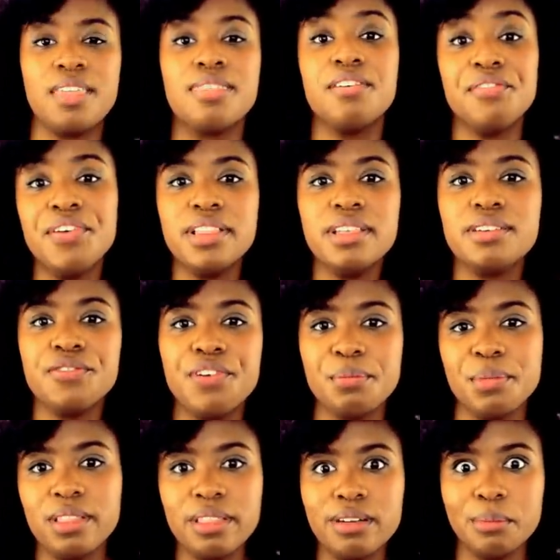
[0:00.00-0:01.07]
the villain
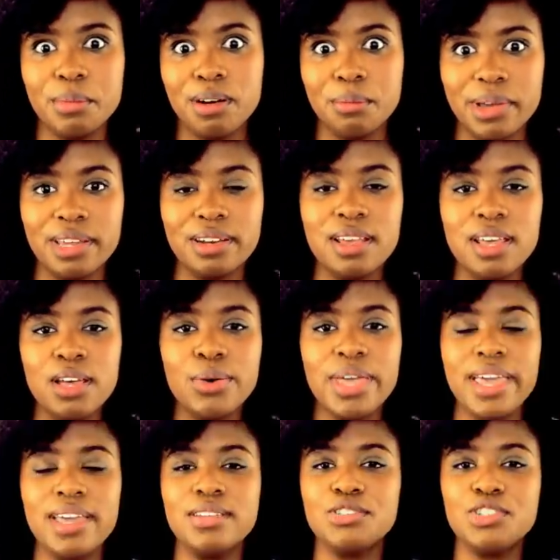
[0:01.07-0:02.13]
from The Little Mermaid.
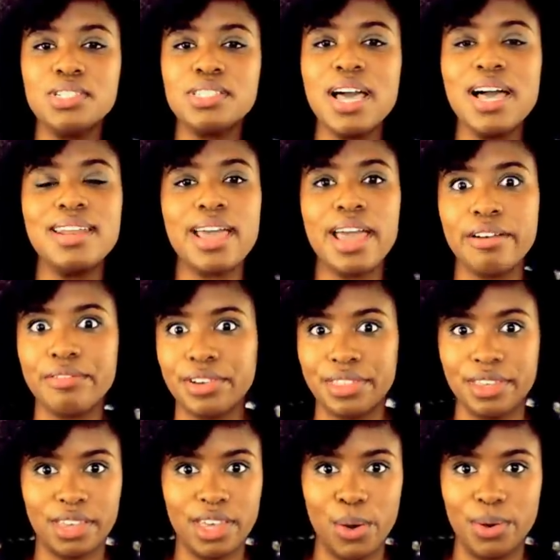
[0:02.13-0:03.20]
Okay, she's got
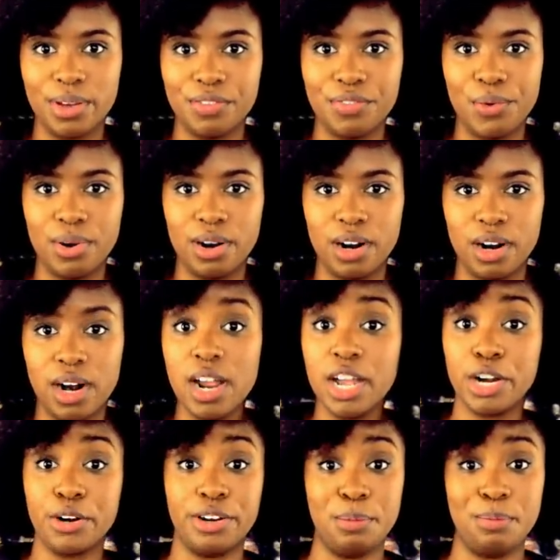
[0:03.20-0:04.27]
everything going for her.
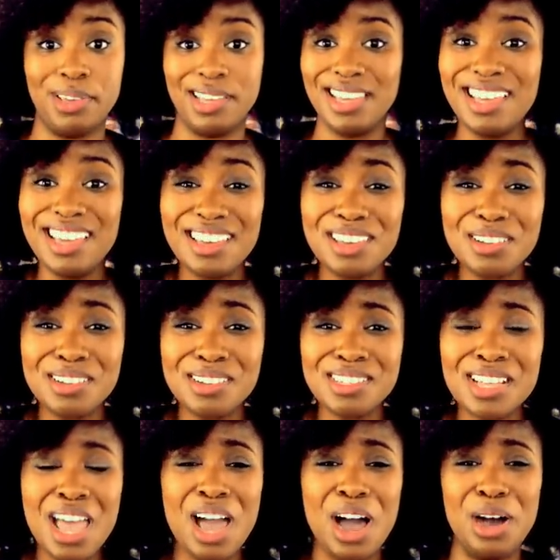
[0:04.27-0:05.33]
Creepy
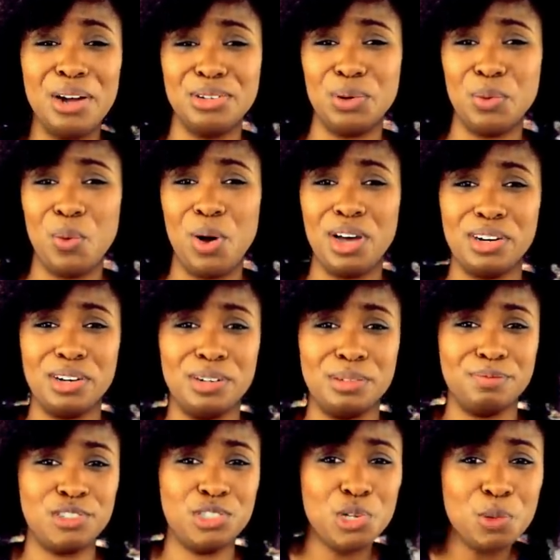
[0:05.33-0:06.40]
eels, underwater
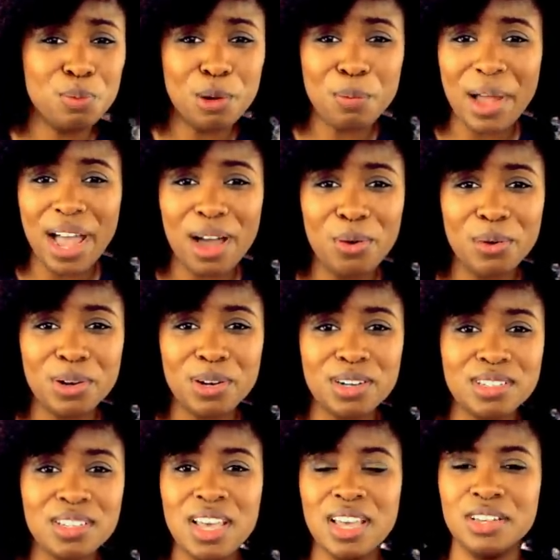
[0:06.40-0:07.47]

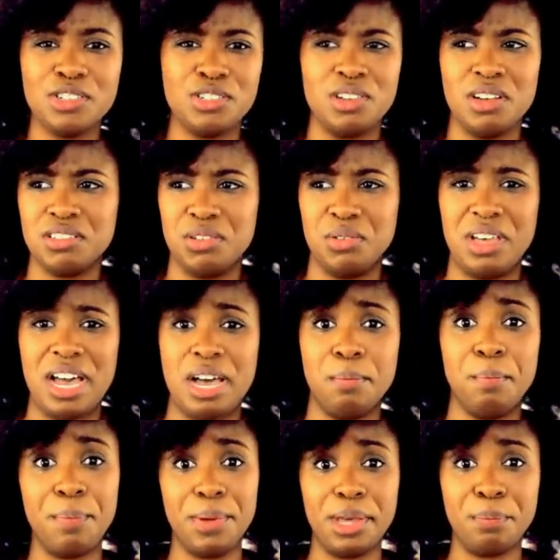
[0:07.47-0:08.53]
superpowers. She's also
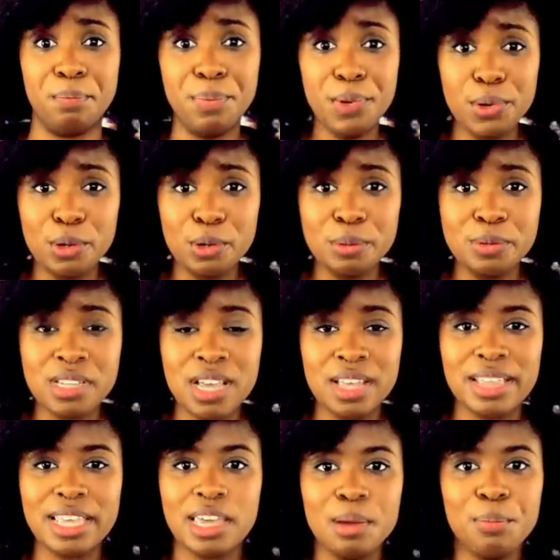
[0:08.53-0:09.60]
got big boobs,
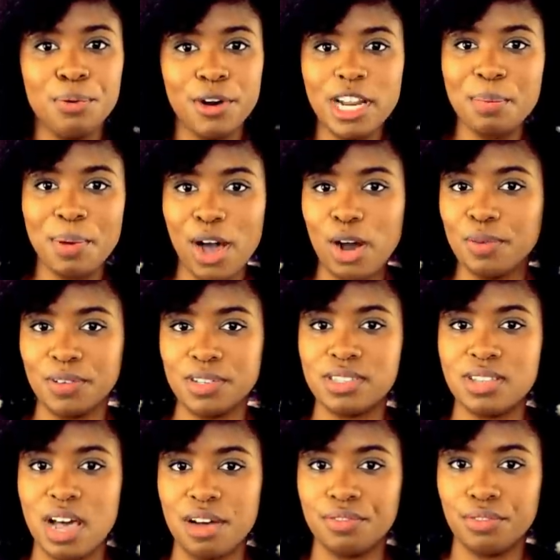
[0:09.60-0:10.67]
like pretty powerful
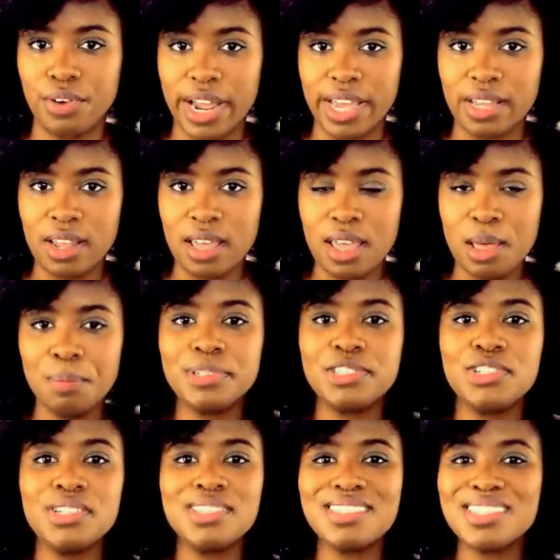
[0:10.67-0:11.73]
stuff, right? But
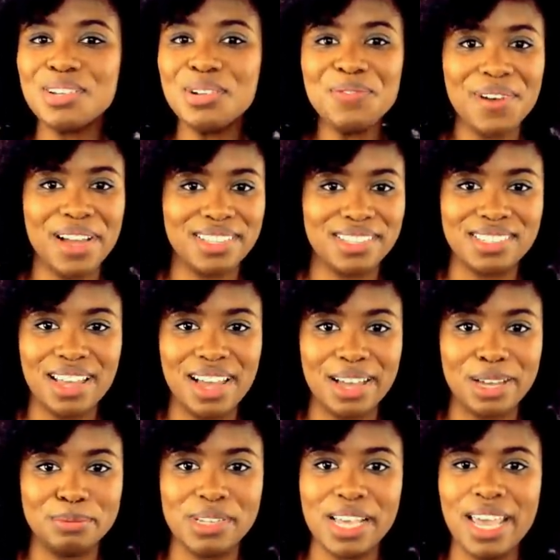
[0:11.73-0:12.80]
she still finds
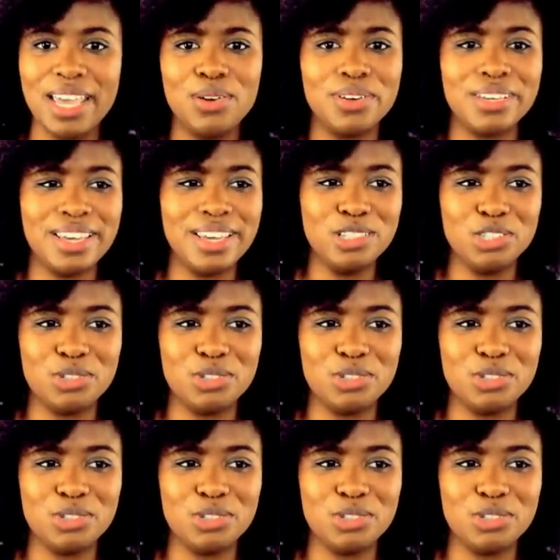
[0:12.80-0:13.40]
time to hate on King